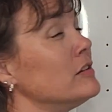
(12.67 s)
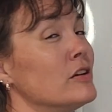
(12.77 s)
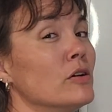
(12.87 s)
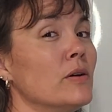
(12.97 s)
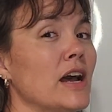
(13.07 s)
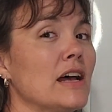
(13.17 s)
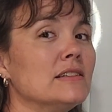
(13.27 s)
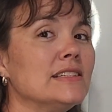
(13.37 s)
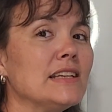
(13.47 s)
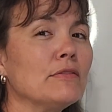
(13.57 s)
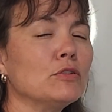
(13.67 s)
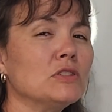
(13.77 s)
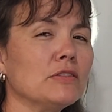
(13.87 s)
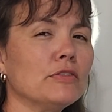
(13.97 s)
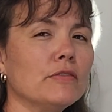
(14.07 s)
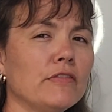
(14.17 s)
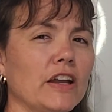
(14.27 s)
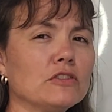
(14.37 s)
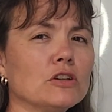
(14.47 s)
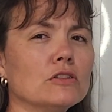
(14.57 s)
though, has several different
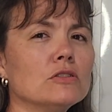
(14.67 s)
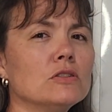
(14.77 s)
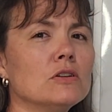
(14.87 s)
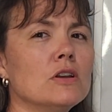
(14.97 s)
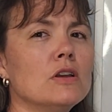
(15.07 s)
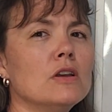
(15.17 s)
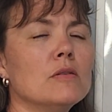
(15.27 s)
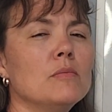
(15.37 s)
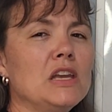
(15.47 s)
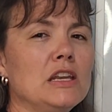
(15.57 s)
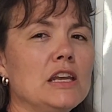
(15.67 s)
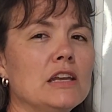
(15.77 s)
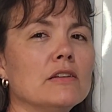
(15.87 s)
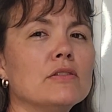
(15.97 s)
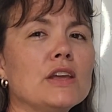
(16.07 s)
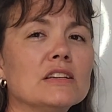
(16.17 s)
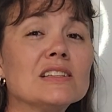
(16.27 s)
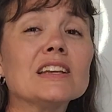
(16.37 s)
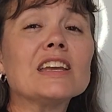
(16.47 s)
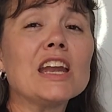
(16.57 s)
vectors, meaning things
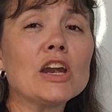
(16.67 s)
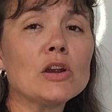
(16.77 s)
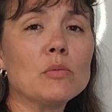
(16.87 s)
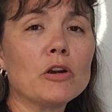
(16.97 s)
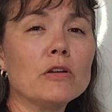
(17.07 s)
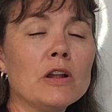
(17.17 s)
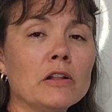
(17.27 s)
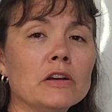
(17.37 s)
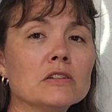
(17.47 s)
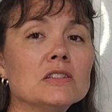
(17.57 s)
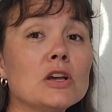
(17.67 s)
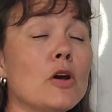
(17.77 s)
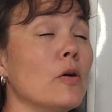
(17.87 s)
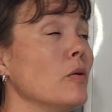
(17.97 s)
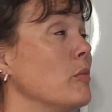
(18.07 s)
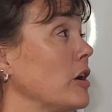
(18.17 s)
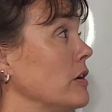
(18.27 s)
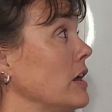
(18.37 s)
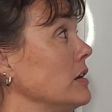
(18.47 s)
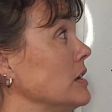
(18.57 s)
that carry Bartonella. So
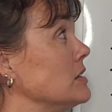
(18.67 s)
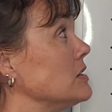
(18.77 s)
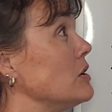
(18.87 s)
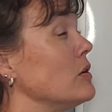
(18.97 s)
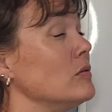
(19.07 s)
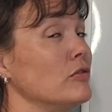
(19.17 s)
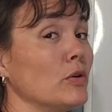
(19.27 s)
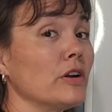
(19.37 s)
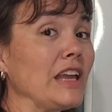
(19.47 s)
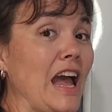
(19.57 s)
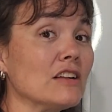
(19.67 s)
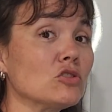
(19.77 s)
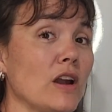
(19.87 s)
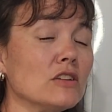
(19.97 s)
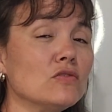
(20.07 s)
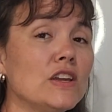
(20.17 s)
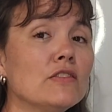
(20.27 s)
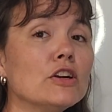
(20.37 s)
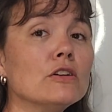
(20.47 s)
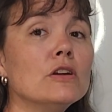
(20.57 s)
Bartonella is known for cat scratch
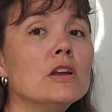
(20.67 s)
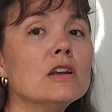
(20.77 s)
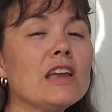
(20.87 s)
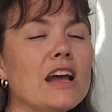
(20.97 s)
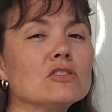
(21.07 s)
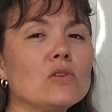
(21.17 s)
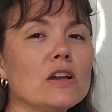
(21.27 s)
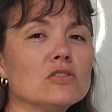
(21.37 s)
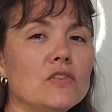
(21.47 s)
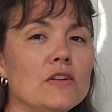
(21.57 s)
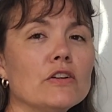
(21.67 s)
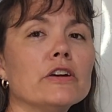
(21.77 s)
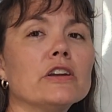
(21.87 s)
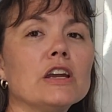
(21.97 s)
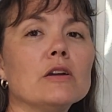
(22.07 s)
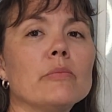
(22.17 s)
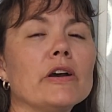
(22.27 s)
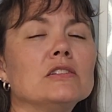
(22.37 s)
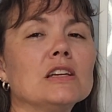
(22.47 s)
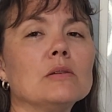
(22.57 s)
fever. Cat scratch fever carried
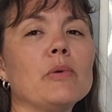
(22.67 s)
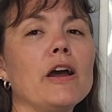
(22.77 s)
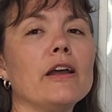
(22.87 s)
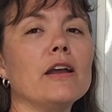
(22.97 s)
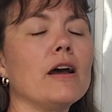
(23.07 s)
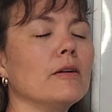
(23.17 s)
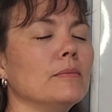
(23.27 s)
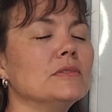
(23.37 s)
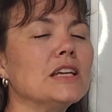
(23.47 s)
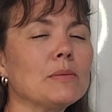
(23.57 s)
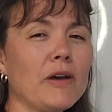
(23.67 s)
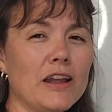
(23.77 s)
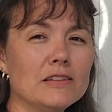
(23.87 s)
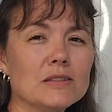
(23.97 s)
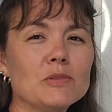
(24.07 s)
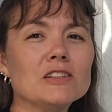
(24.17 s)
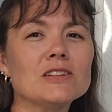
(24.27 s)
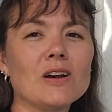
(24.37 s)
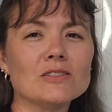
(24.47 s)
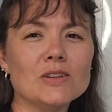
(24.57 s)
by tick bites, but it's
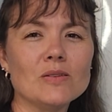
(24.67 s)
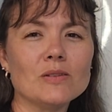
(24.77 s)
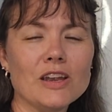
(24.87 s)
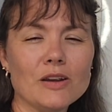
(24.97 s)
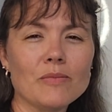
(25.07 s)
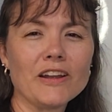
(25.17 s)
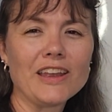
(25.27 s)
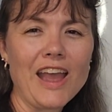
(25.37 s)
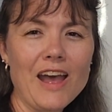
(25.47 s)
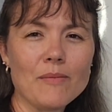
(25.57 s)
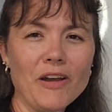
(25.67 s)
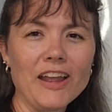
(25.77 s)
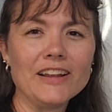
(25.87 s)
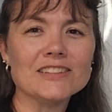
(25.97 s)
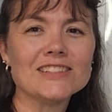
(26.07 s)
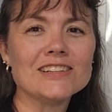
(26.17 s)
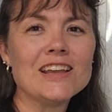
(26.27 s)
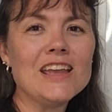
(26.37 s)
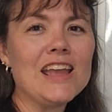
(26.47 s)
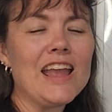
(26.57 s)
also carried by cat bites
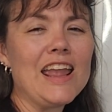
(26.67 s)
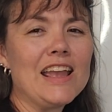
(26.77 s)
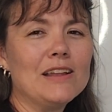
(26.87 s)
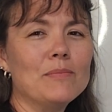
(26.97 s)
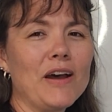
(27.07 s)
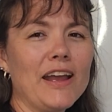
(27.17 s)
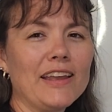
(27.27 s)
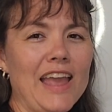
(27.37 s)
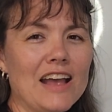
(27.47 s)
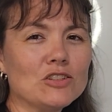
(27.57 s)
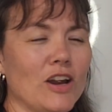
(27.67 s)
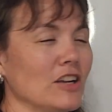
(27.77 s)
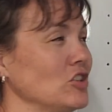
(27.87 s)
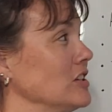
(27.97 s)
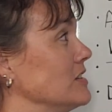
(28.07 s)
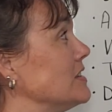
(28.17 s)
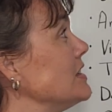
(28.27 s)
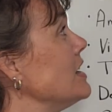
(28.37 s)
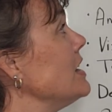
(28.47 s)
and by cat scratches.